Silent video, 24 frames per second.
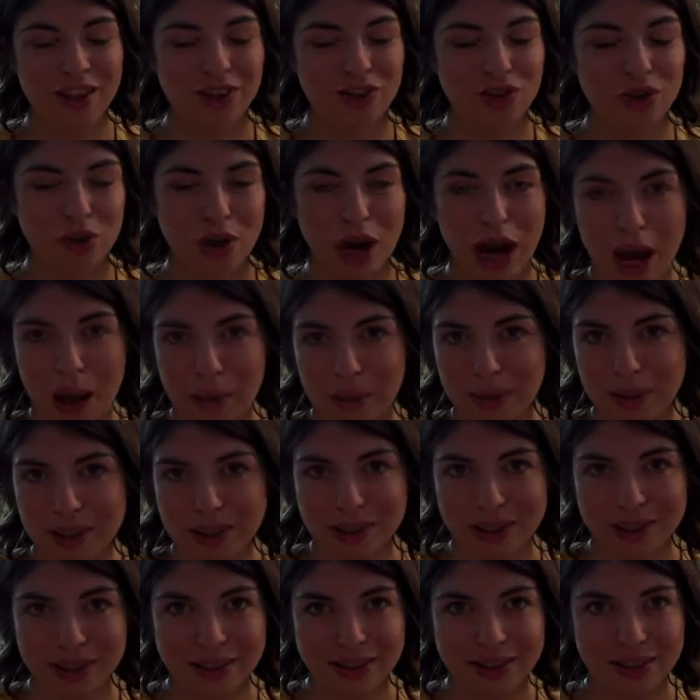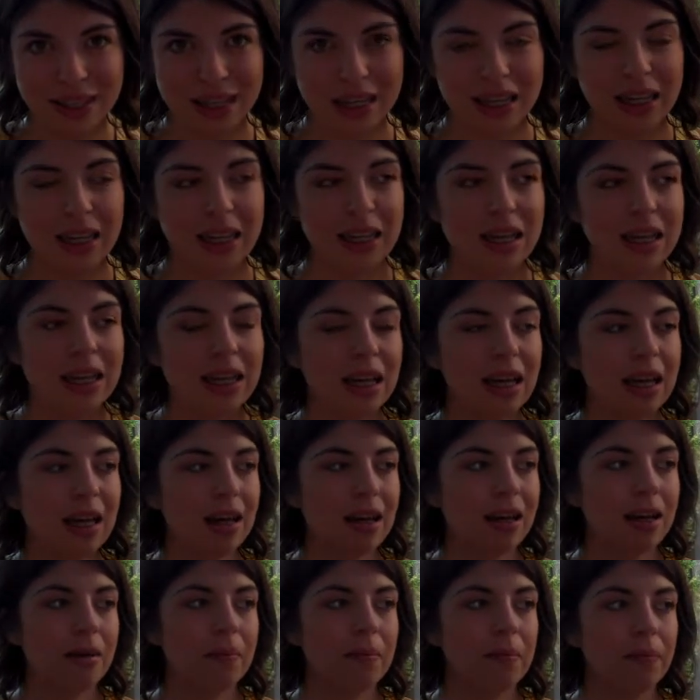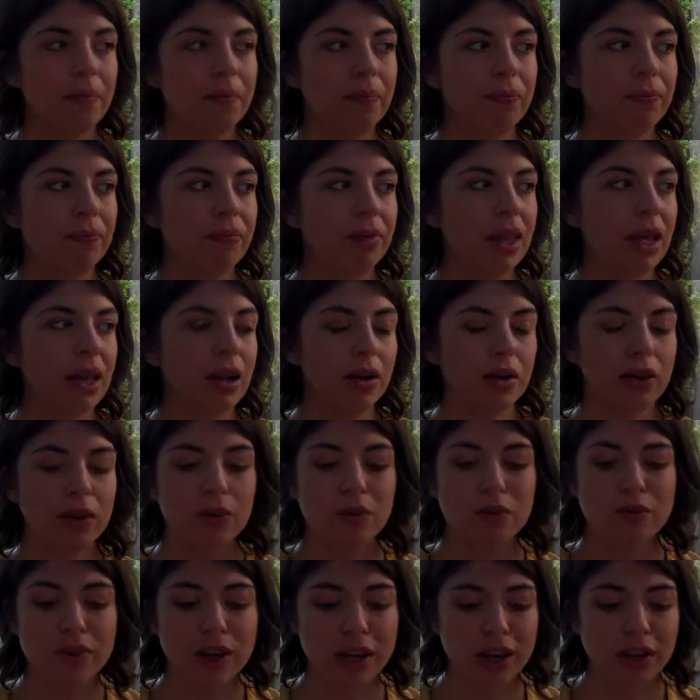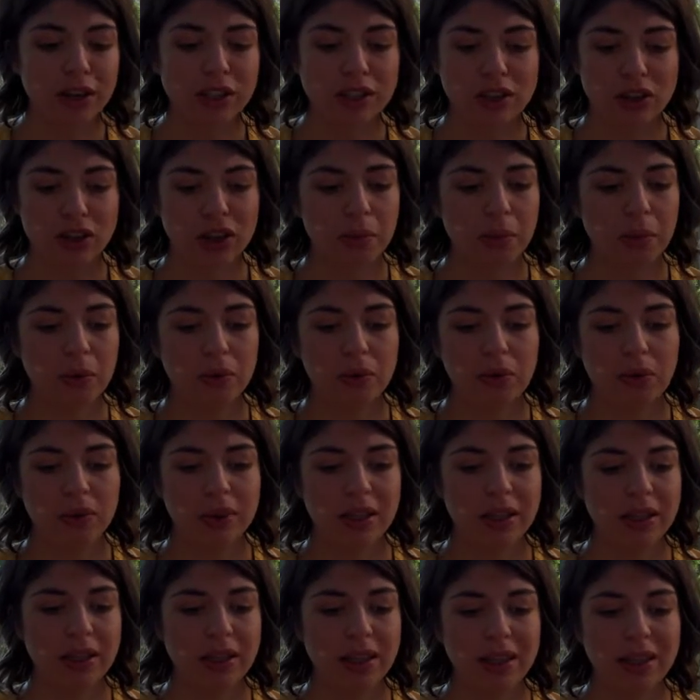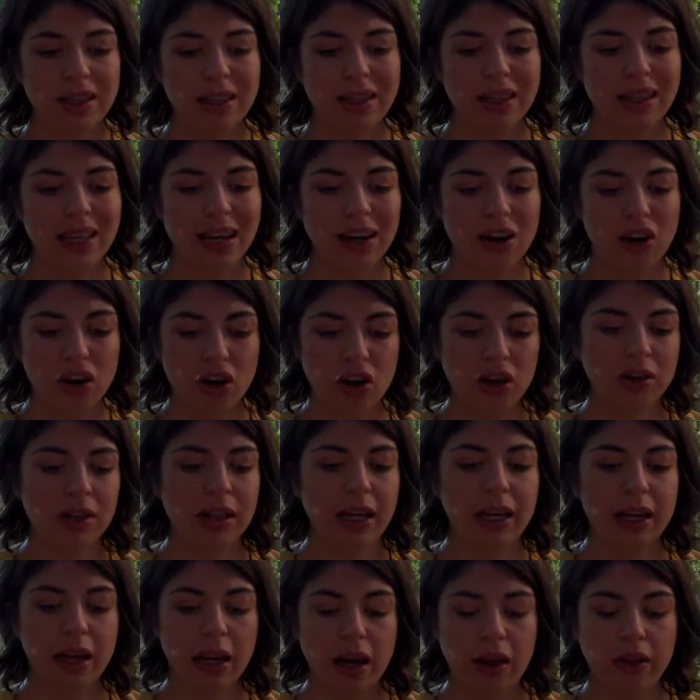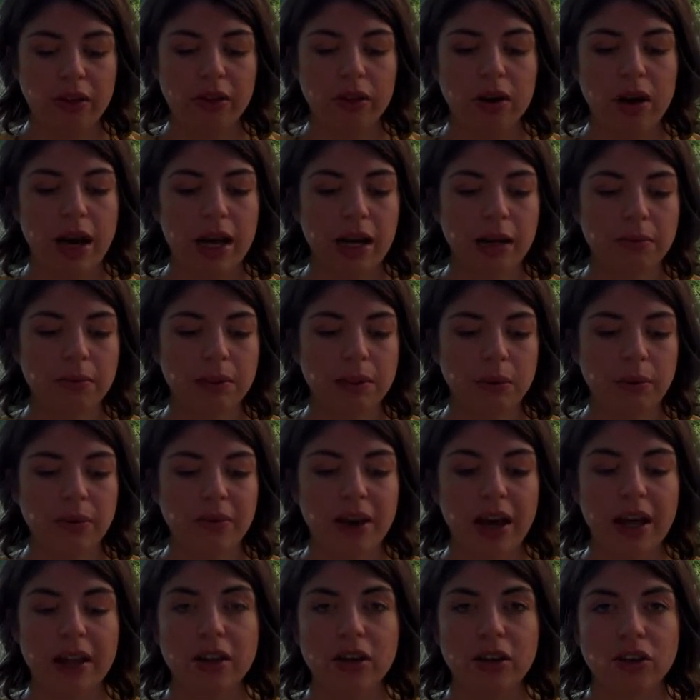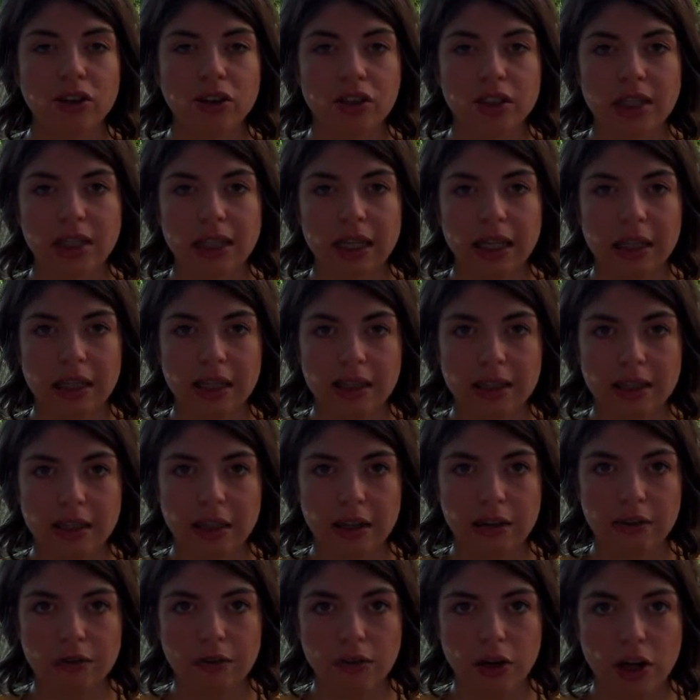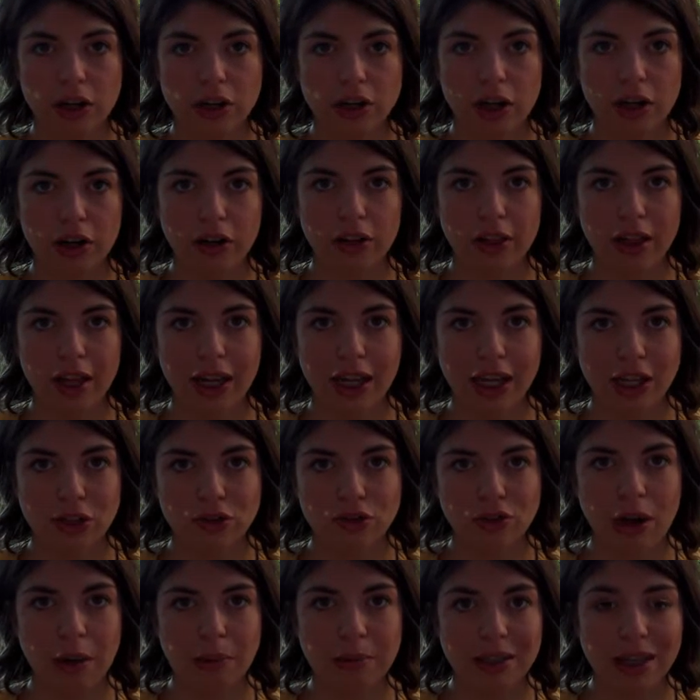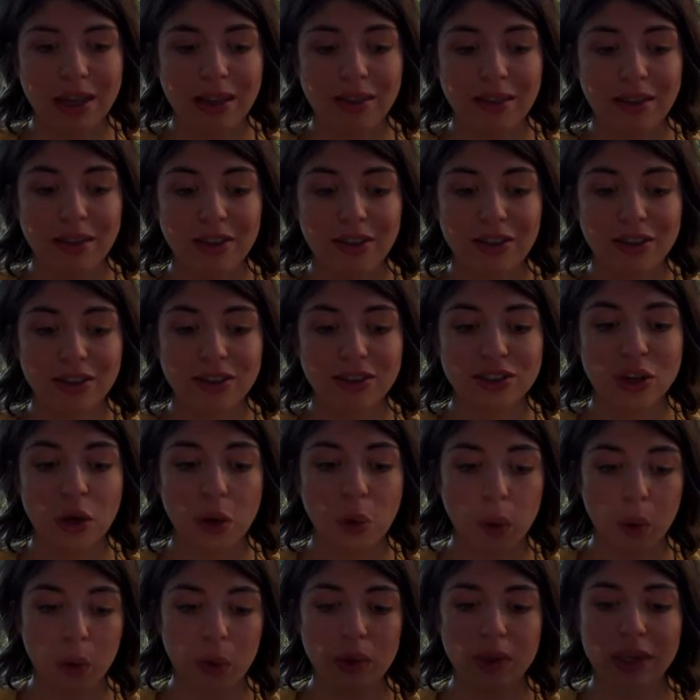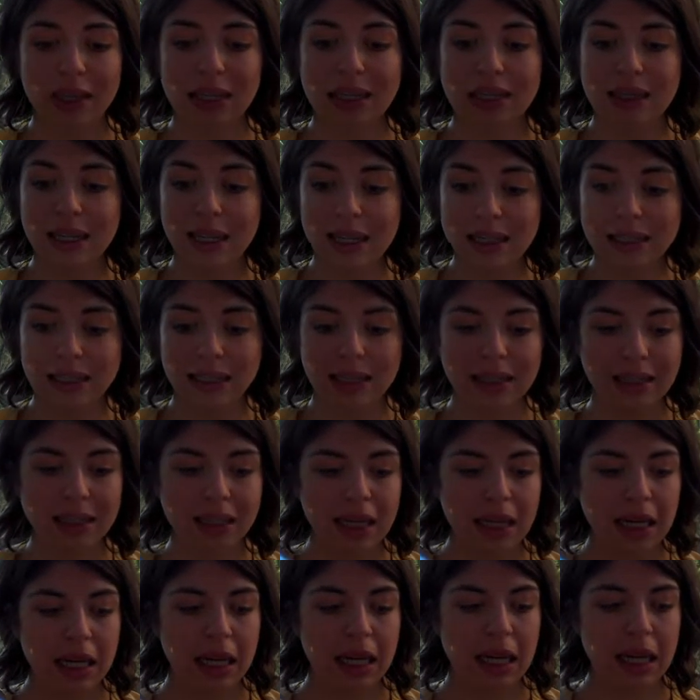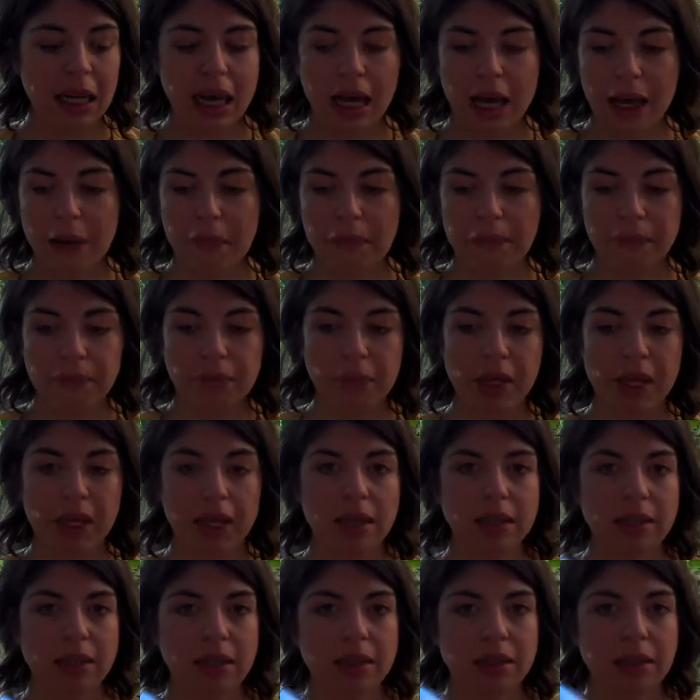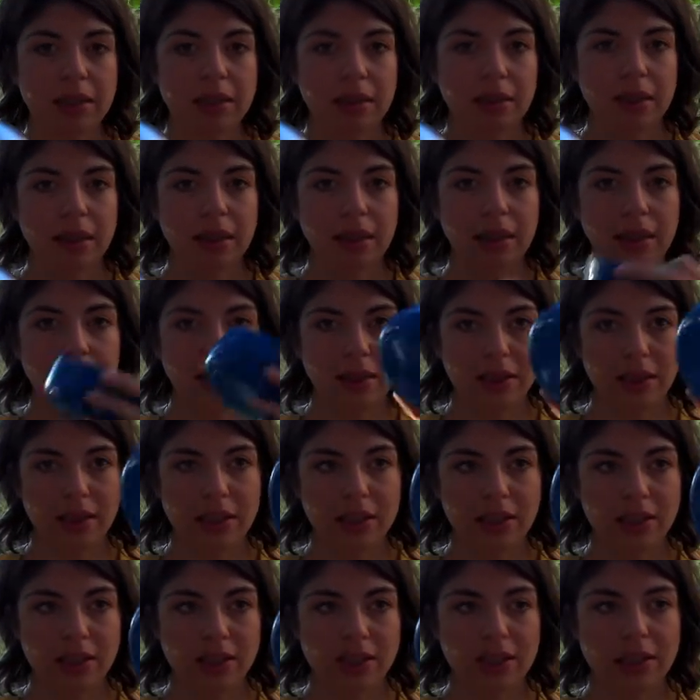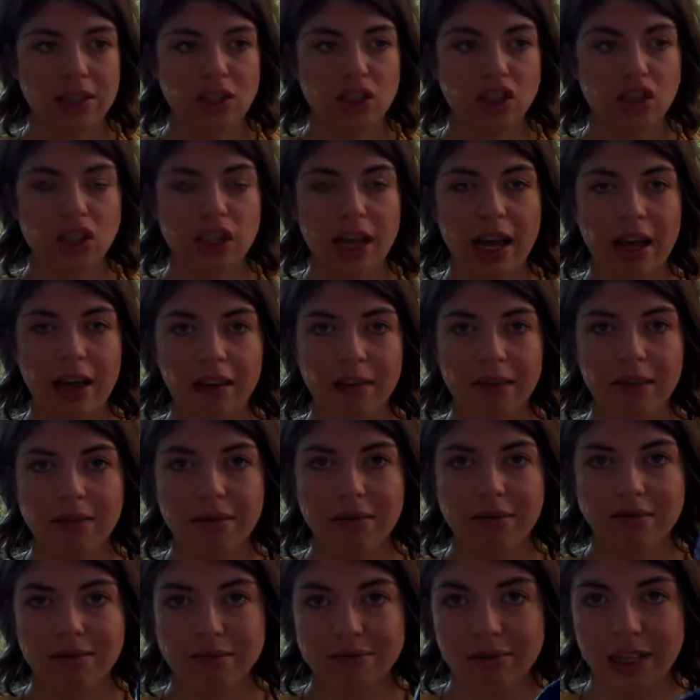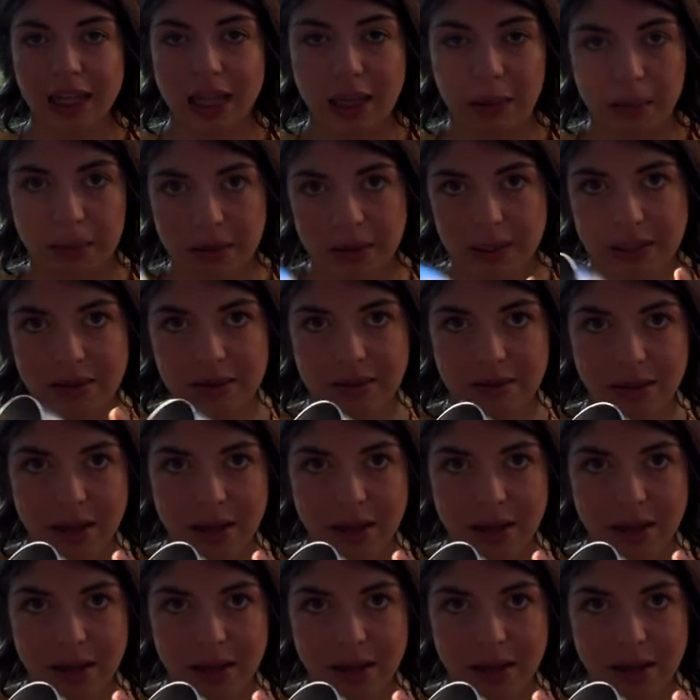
dropped. Um, they're they're very durable there aren't like other items that we've had that are just stainless steel for our daughter that get dropped and then they're totally dented um, because this shell keeps